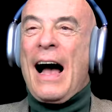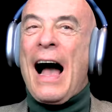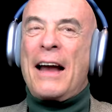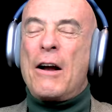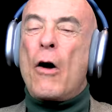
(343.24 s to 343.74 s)

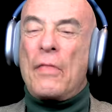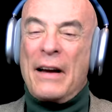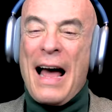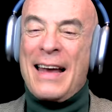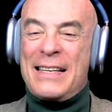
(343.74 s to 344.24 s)
I know the
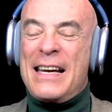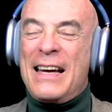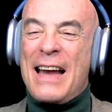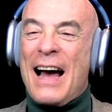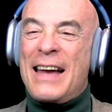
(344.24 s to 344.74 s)

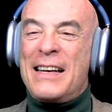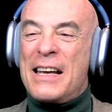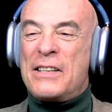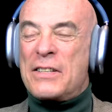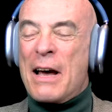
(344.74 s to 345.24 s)

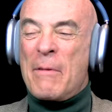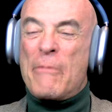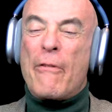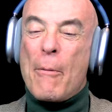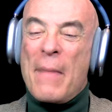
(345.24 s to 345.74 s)
1990s, I mean,
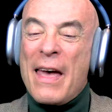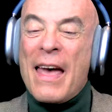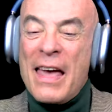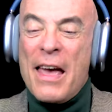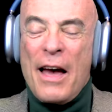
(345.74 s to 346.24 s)
for
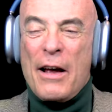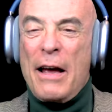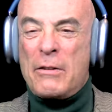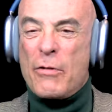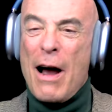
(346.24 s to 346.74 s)
me,
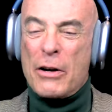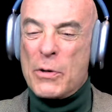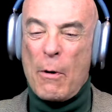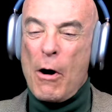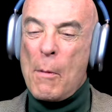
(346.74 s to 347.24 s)
drugs
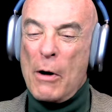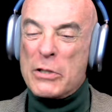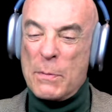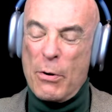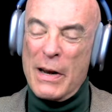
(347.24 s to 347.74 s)
were
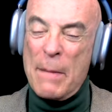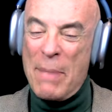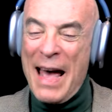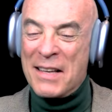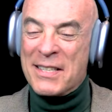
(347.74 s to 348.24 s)
almost pretty
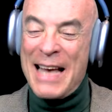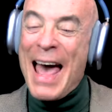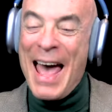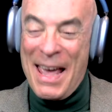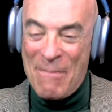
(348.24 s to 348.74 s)

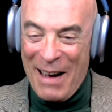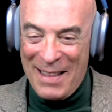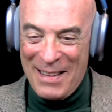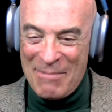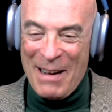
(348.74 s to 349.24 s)
passé by the